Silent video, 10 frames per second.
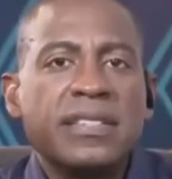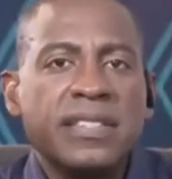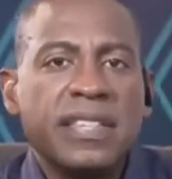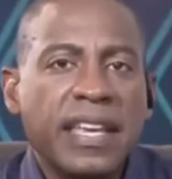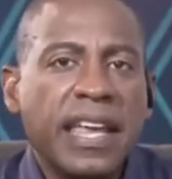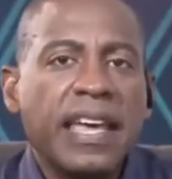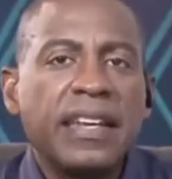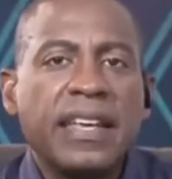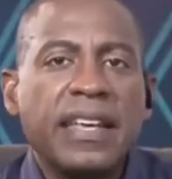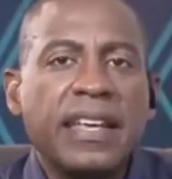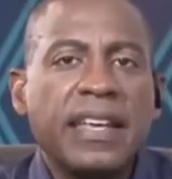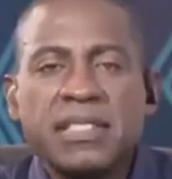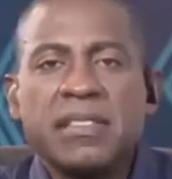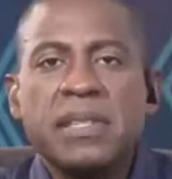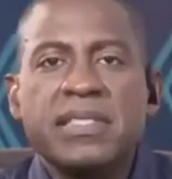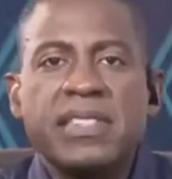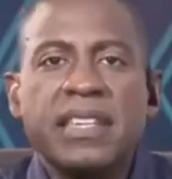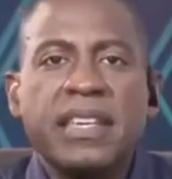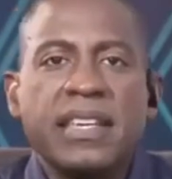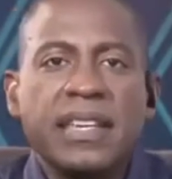CNN, at
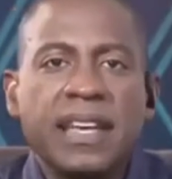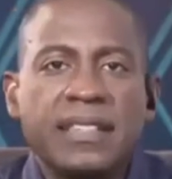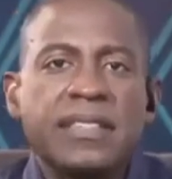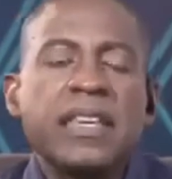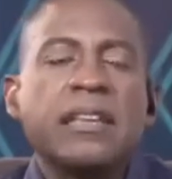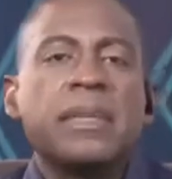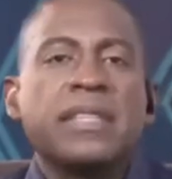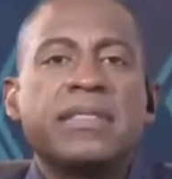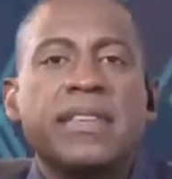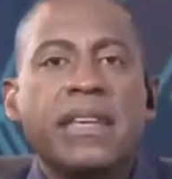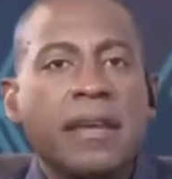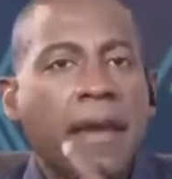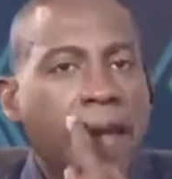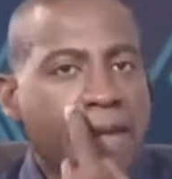MSNBC, at CNBC.